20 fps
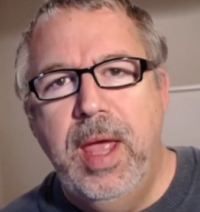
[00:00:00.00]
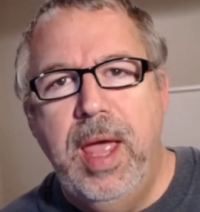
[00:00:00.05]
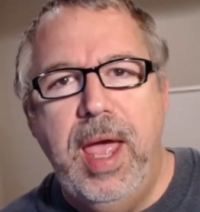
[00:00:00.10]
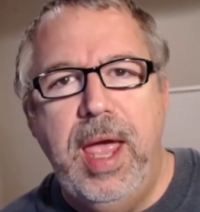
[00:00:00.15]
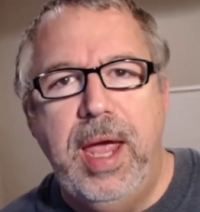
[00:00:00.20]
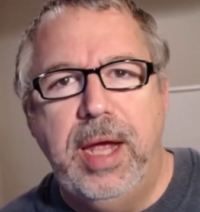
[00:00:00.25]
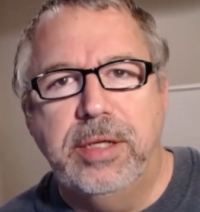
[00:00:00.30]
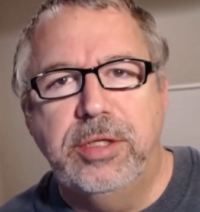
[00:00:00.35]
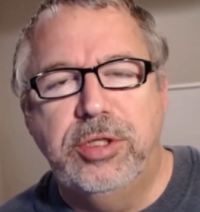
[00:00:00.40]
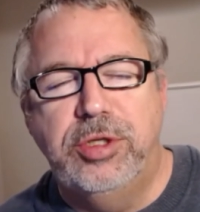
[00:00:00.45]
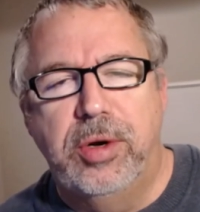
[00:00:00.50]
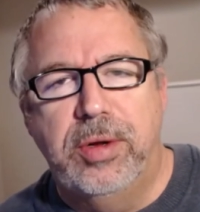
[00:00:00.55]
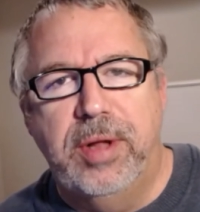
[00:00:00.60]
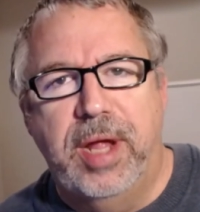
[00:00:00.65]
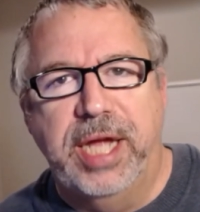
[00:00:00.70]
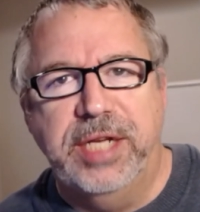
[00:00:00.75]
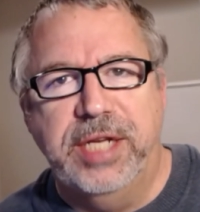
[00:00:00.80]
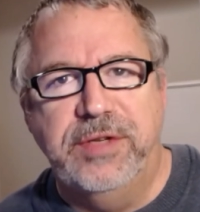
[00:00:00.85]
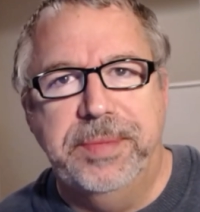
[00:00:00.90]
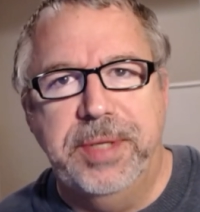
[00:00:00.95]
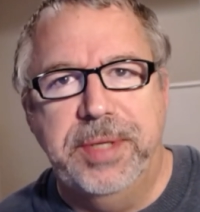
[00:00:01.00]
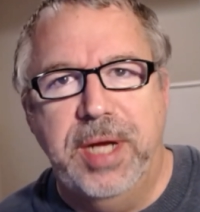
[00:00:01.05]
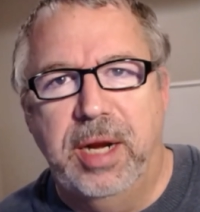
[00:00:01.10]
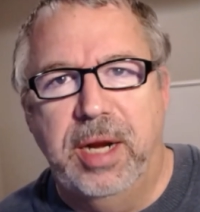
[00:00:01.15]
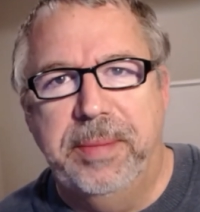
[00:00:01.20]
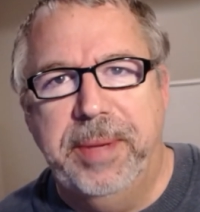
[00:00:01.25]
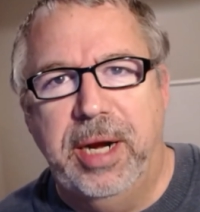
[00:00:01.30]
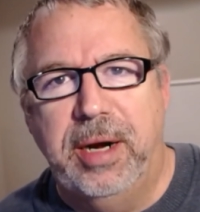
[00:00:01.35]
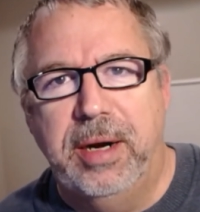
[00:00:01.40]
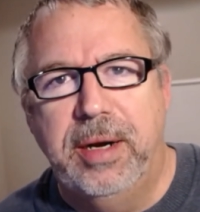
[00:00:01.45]
Hey, it's Joe Glines from the
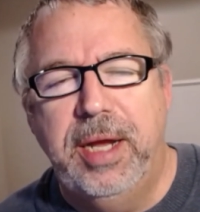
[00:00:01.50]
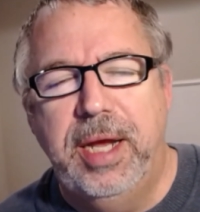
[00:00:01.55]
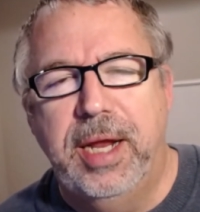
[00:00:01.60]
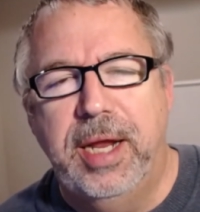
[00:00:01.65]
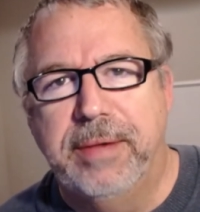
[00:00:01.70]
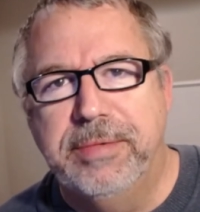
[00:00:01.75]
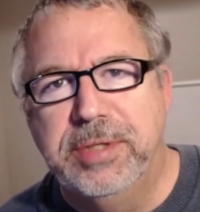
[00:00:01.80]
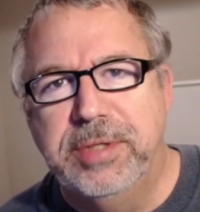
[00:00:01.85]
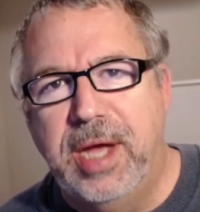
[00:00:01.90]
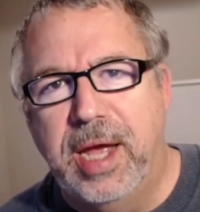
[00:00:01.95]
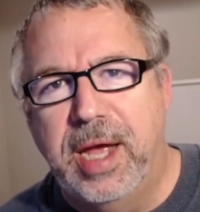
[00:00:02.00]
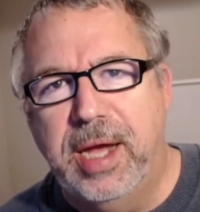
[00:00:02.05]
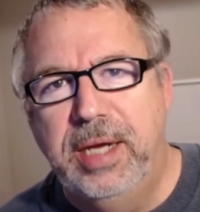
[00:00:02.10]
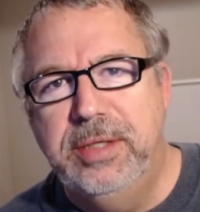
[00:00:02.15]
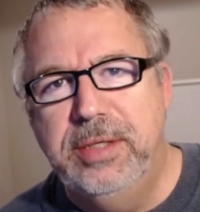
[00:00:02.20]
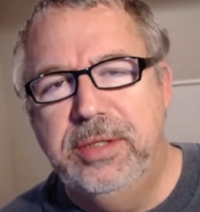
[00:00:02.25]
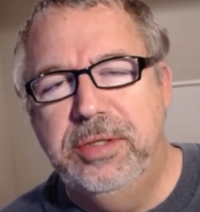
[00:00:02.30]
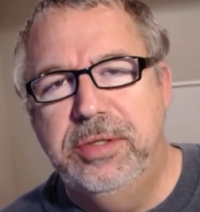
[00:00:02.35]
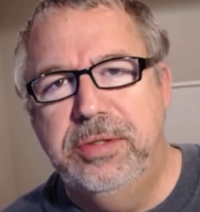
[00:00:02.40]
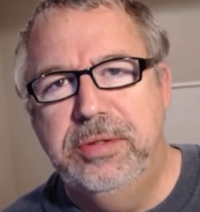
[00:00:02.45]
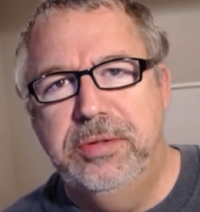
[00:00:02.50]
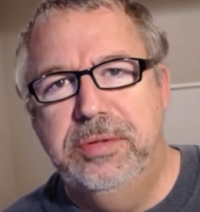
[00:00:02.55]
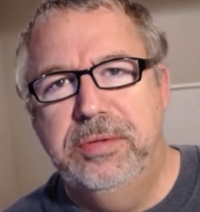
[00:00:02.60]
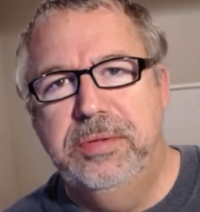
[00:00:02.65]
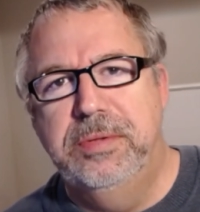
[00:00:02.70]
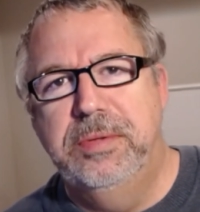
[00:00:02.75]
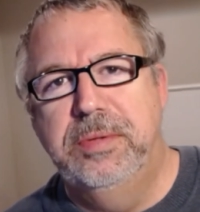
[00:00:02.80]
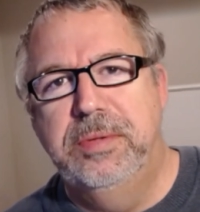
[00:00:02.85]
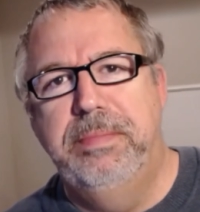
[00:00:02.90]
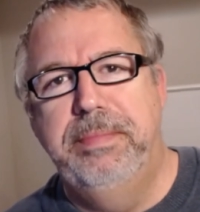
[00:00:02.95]
Automator, and I was talking
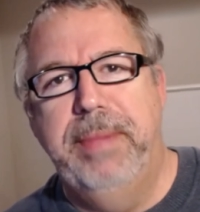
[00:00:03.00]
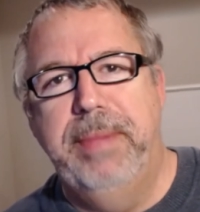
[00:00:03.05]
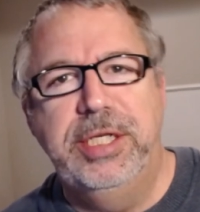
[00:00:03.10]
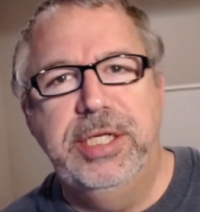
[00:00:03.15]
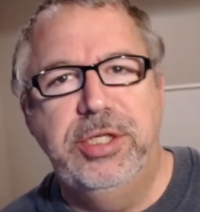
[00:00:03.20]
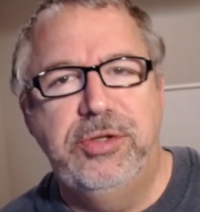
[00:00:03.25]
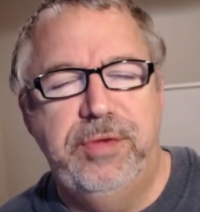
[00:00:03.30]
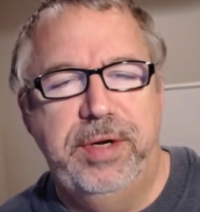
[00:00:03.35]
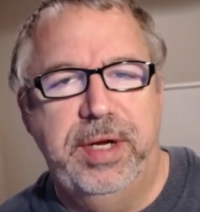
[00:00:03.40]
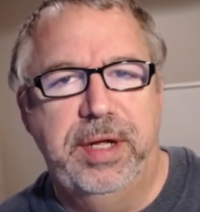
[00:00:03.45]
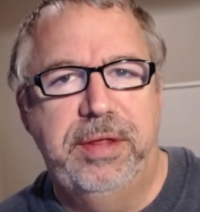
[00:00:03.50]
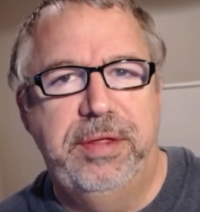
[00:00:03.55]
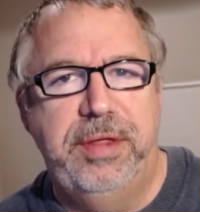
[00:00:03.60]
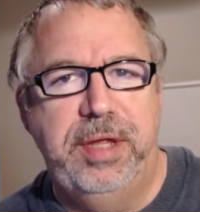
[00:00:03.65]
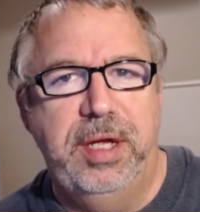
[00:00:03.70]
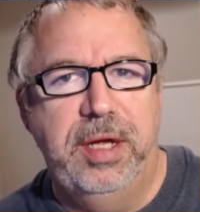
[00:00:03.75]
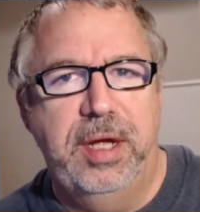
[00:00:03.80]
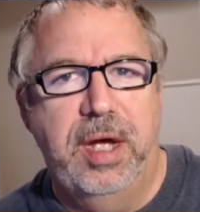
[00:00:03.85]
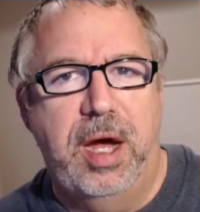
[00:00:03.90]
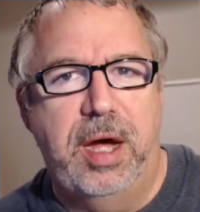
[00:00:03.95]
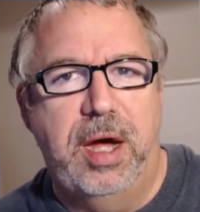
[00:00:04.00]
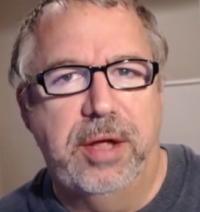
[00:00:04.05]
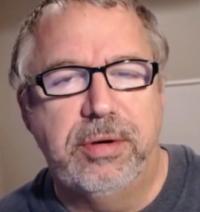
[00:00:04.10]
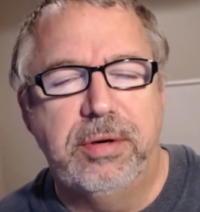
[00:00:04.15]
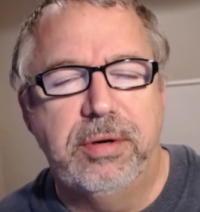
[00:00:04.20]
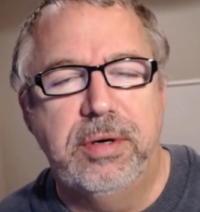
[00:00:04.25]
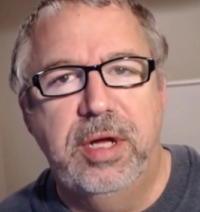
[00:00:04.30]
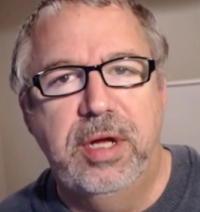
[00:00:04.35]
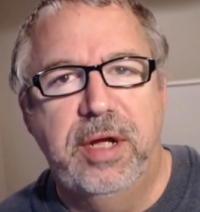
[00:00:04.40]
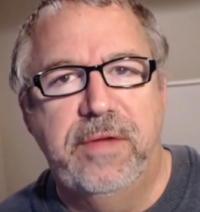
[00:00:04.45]
to Maestrith, the
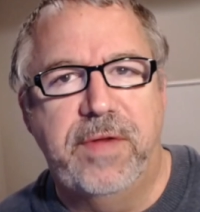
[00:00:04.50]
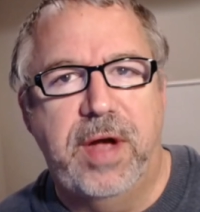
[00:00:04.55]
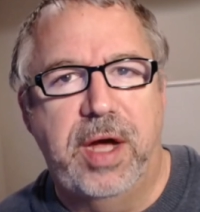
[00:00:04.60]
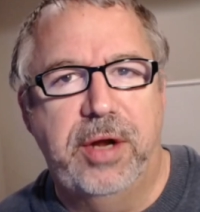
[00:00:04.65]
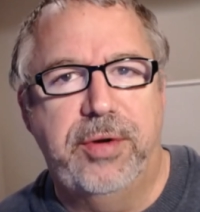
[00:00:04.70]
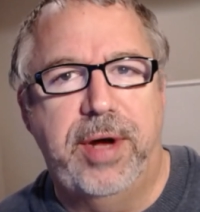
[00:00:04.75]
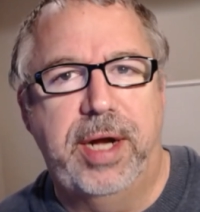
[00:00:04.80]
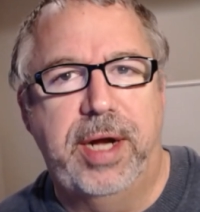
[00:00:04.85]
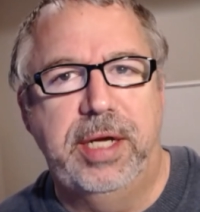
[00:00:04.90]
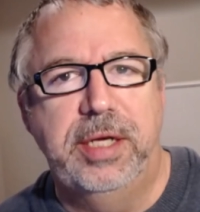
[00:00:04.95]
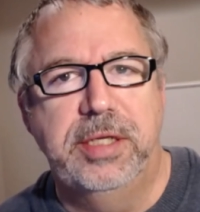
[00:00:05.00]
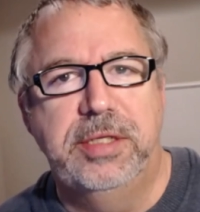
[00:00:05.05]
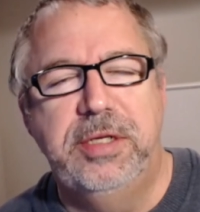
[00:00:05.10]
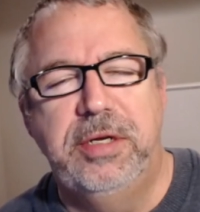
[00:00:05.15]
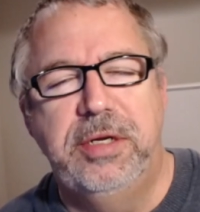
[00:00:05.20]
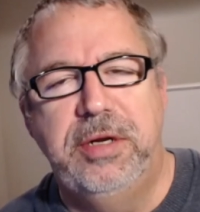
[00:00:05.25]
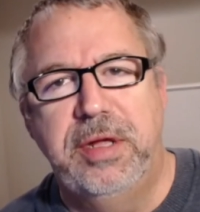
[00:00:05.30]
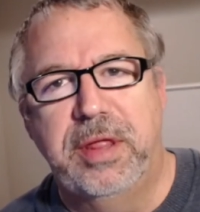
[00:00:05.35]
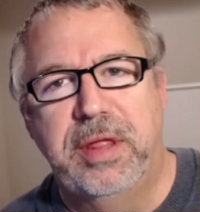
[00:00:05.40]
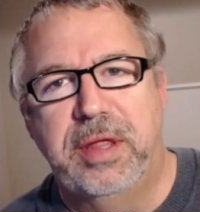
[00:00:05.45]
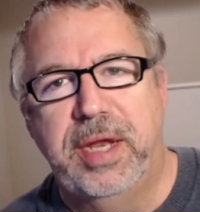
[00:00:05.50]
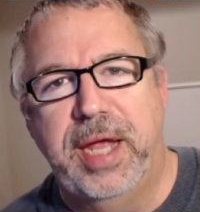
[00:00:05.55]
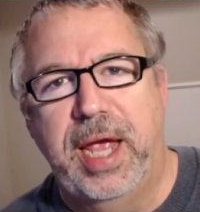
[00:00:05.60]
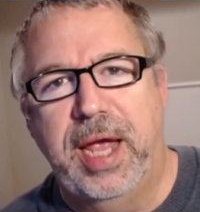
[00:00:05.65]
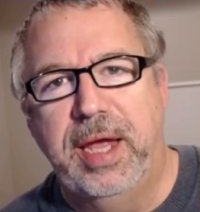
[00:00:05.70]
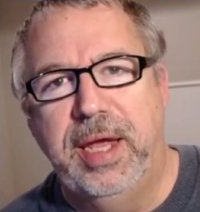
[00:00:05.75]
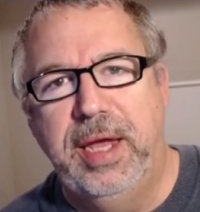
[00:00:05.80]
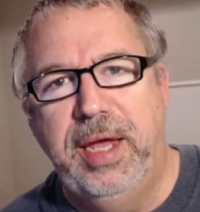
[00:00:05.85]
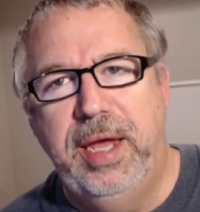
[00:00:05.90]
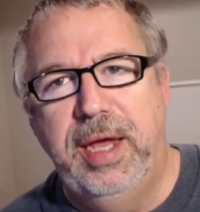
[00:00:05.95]
author of AHK Studio, the other
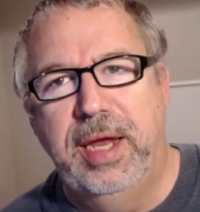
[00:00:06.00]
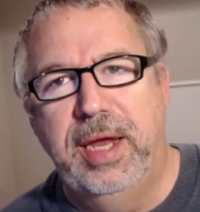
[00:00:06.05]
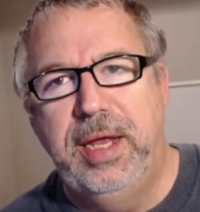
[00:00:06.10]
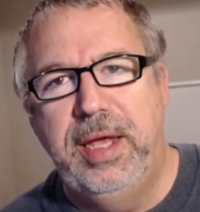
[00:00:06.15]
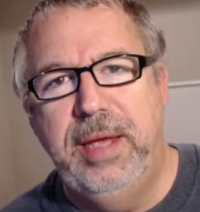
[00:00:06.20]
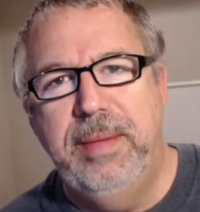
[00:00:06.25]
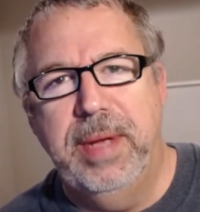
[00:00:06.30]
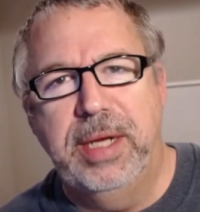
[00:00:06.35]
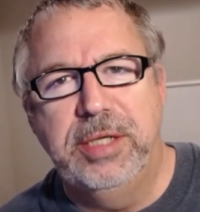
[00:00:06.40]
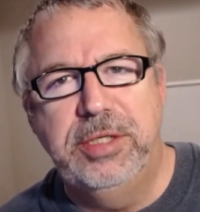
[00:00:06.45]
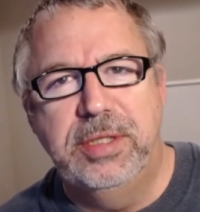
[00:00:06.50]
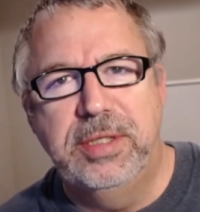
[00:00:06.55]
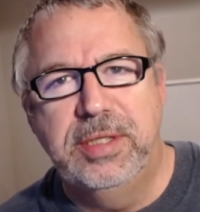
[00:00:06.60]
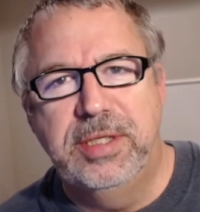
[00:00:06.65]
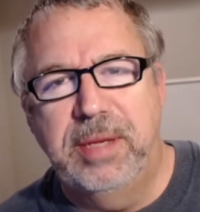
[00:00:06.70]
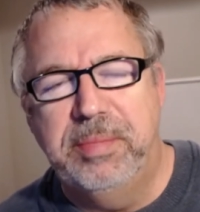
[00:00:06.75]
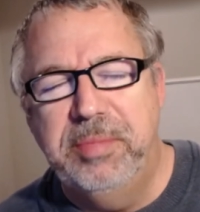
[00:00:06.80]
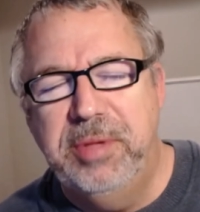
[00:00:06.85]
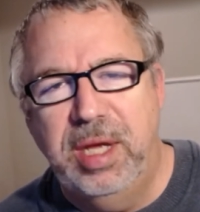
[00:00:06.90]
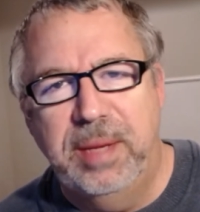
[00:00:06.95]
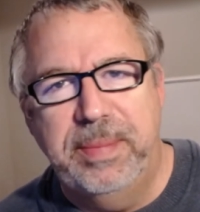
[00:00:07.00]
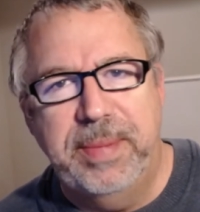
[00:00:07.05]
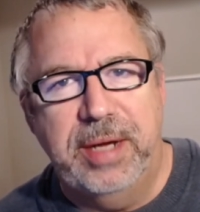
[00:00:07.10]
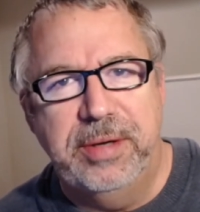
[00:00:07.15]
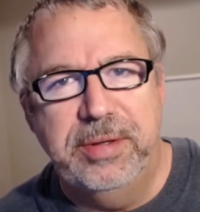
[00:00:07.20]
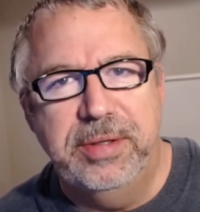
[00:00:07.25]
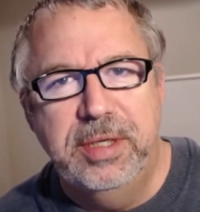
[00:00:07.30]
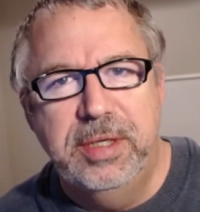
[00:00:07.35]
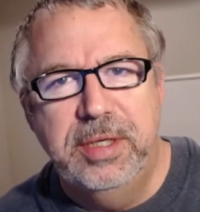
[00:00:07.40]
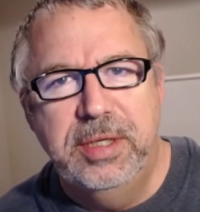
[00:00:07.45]
day, and he mentioned something about